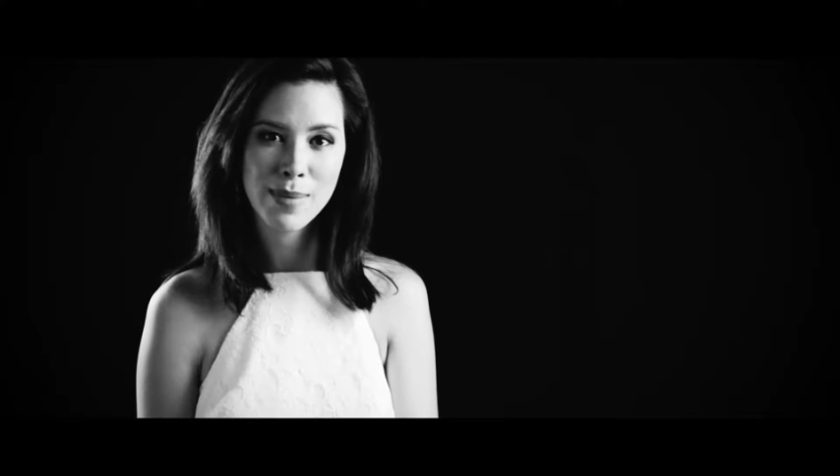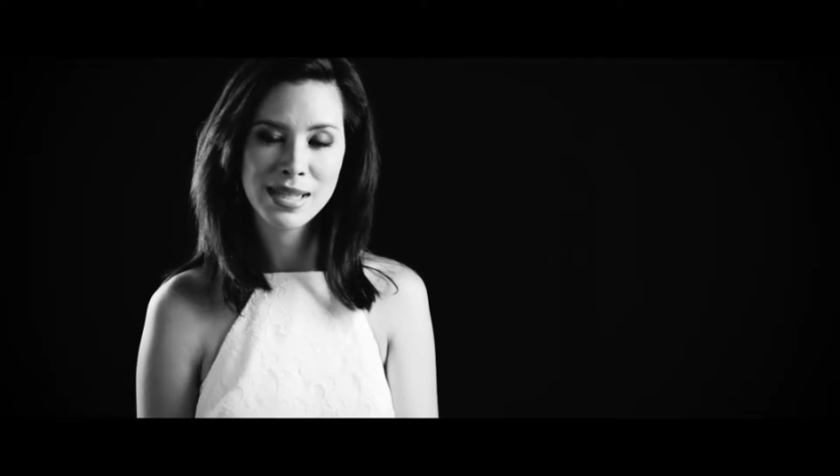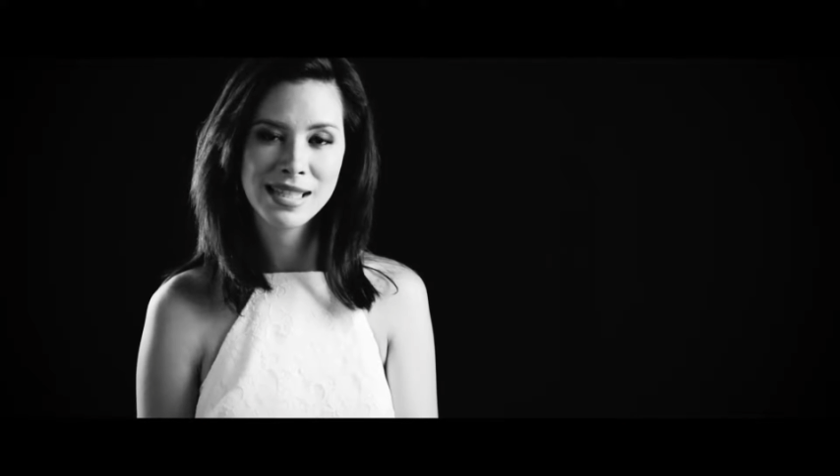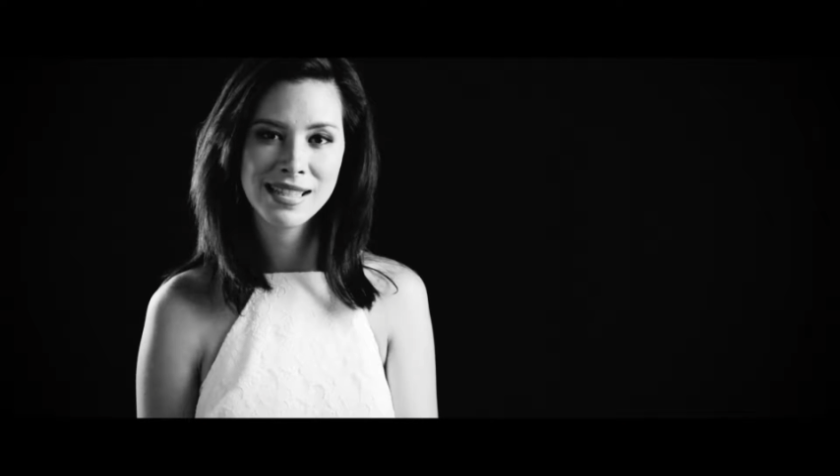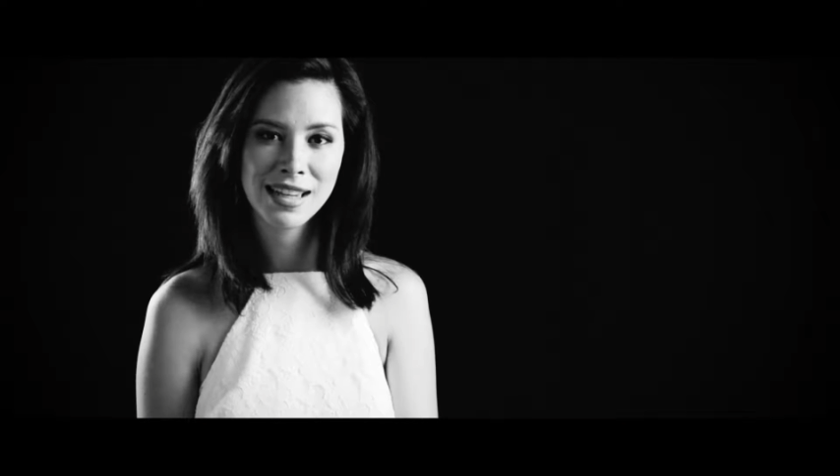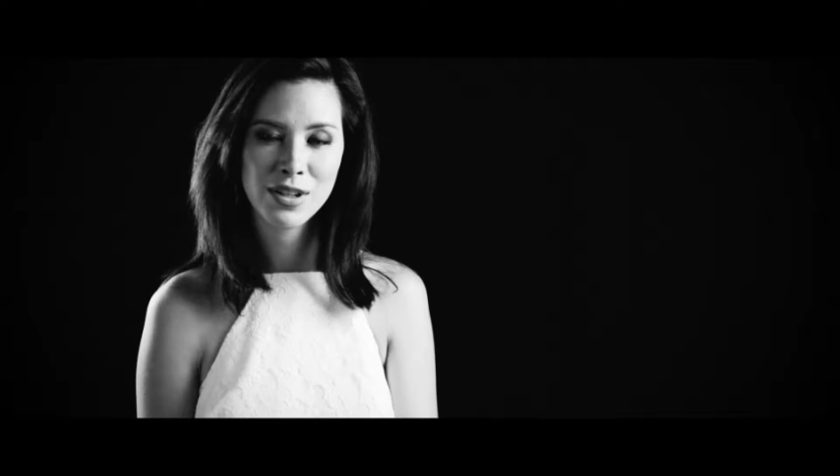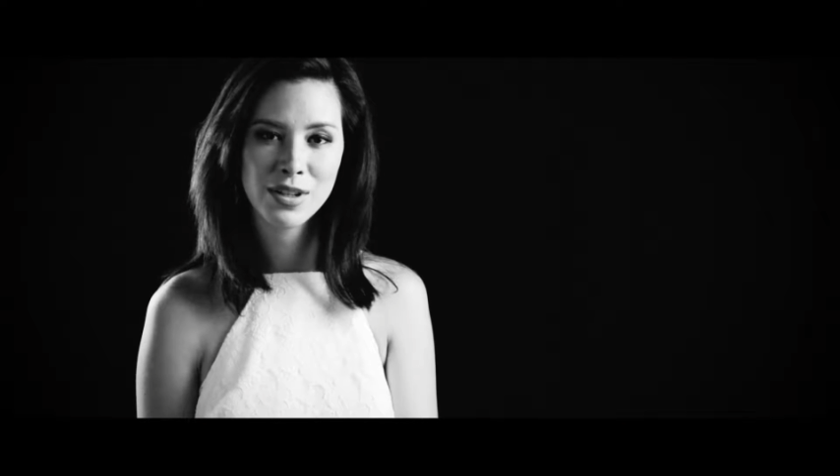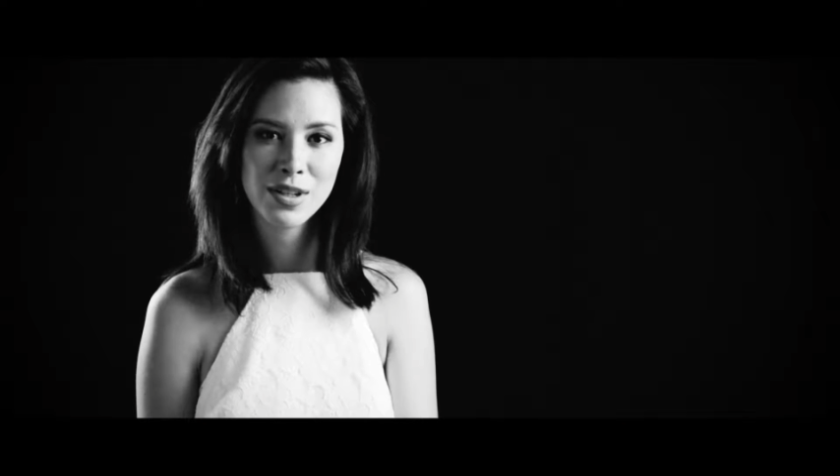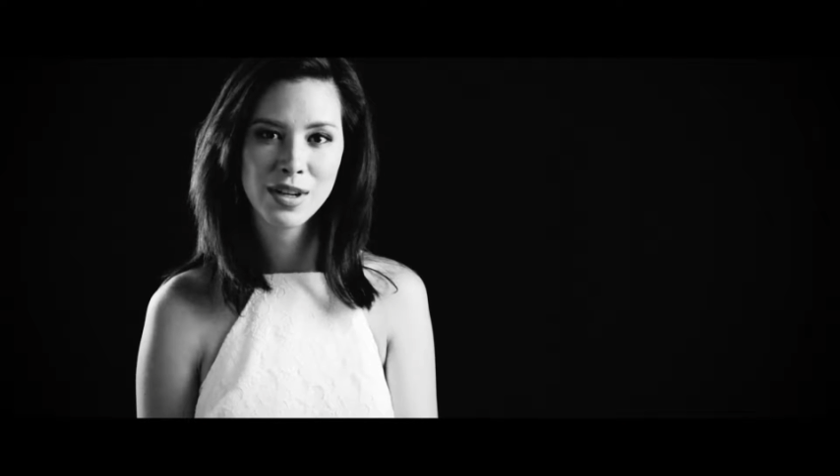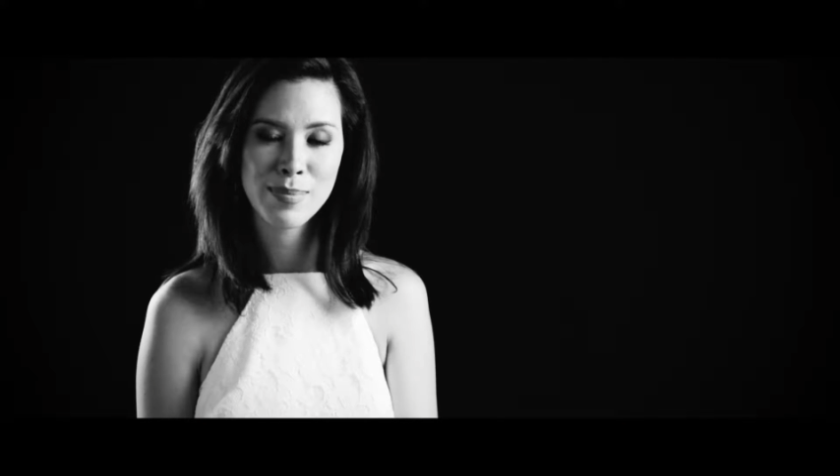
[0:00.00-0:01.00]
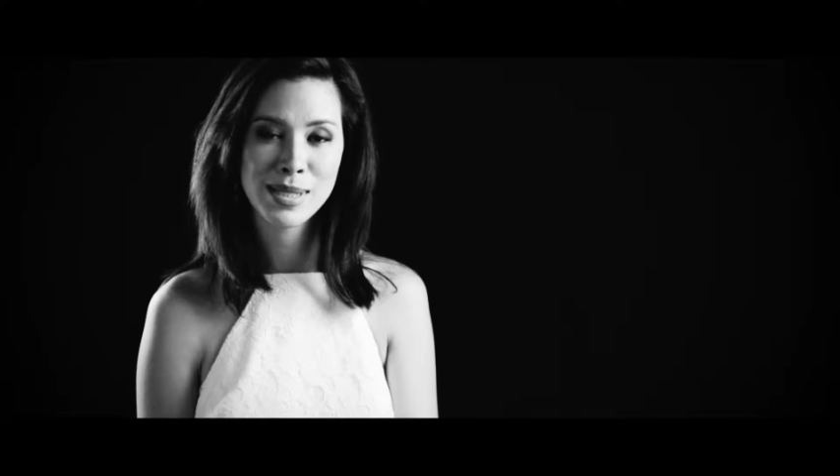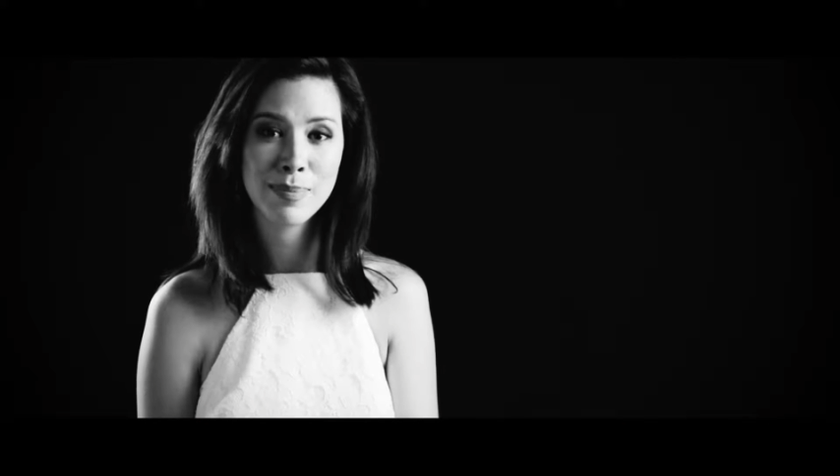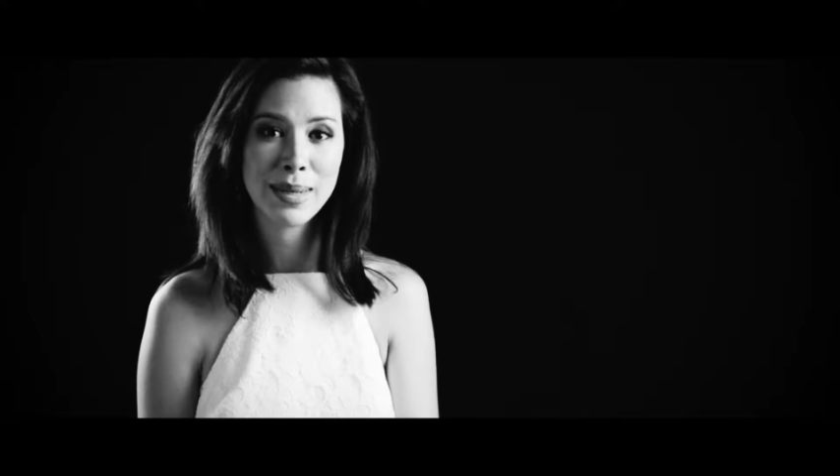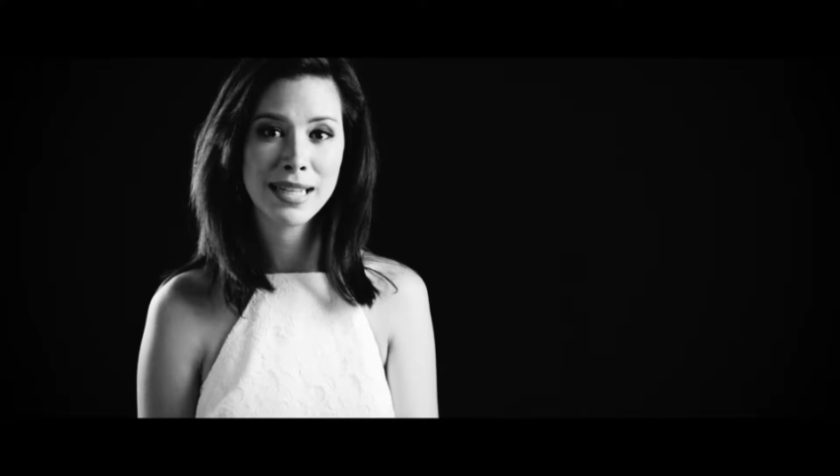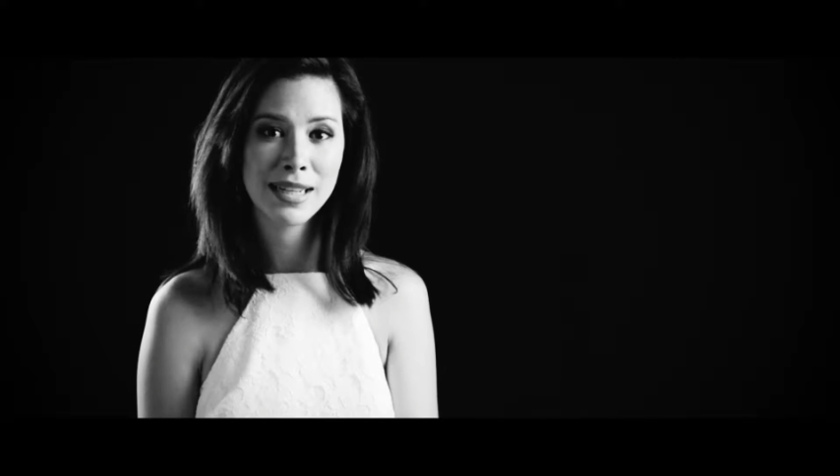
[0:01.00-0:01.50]
I'm a singer, I'm a
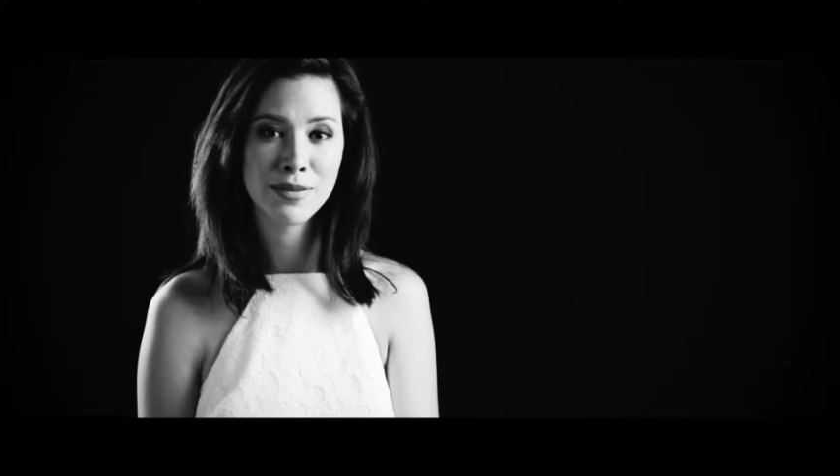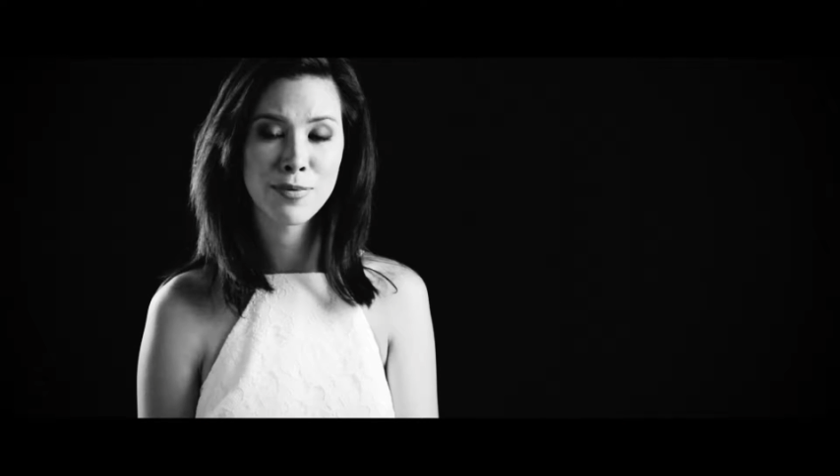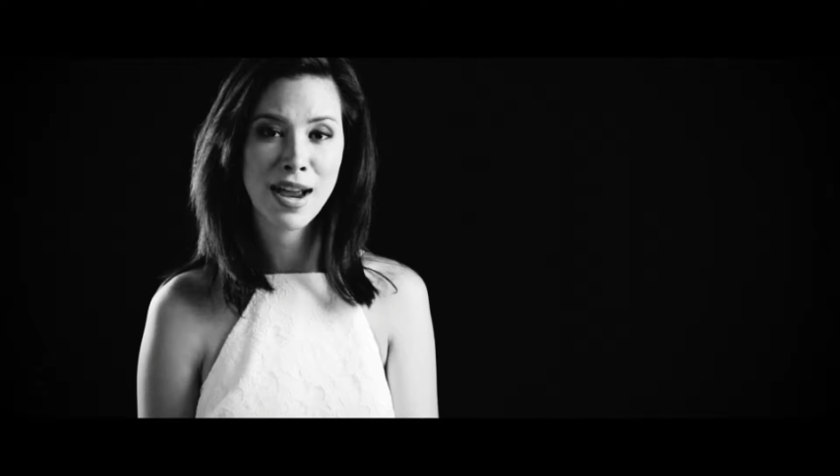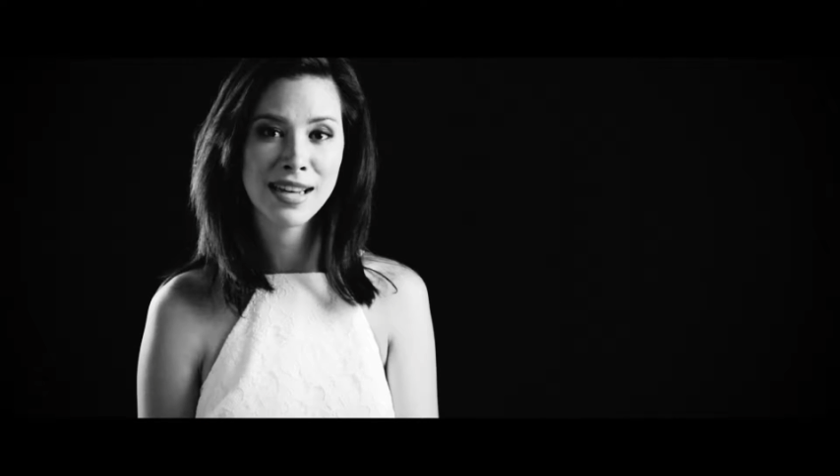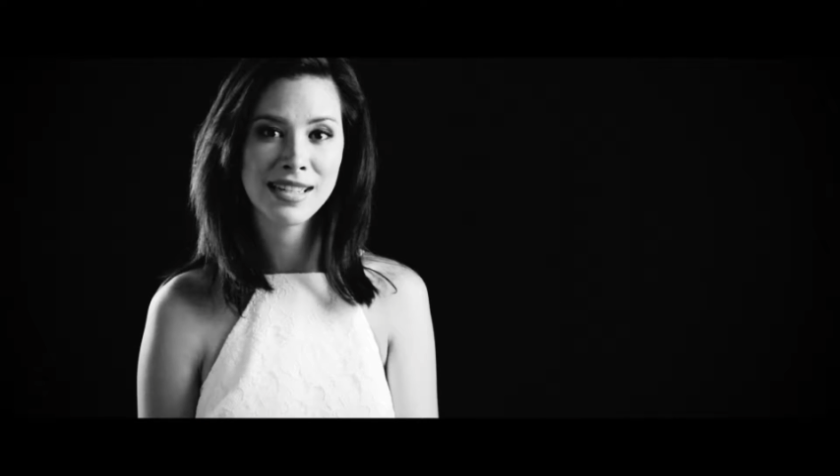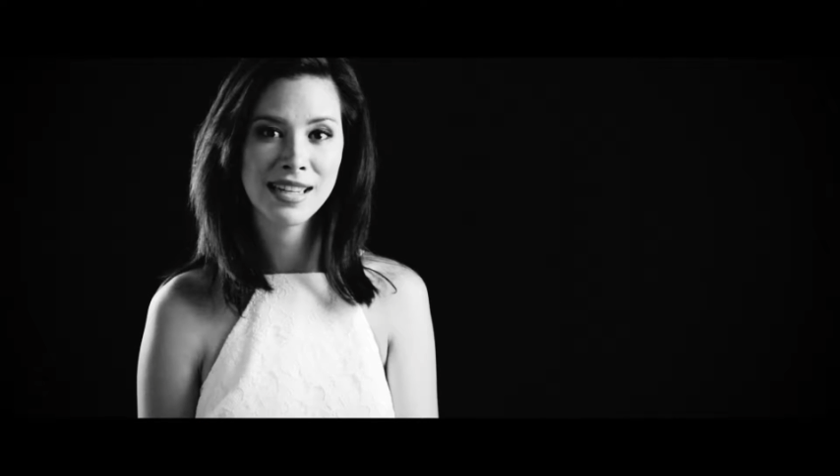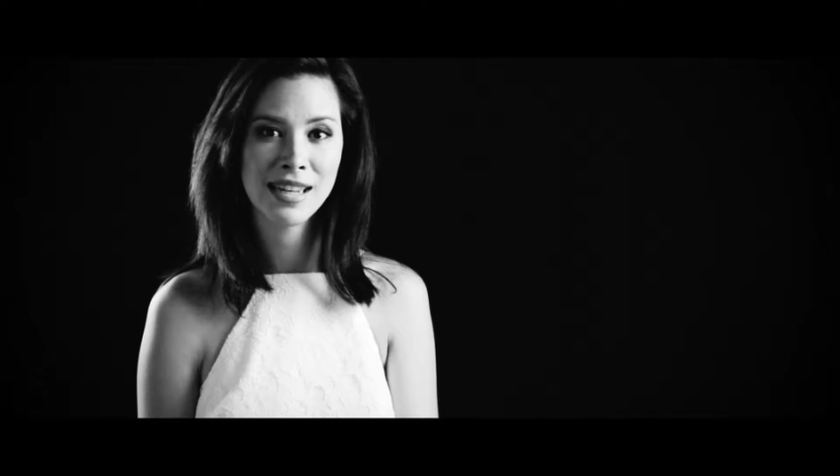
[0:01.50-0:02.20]
speaker and writer,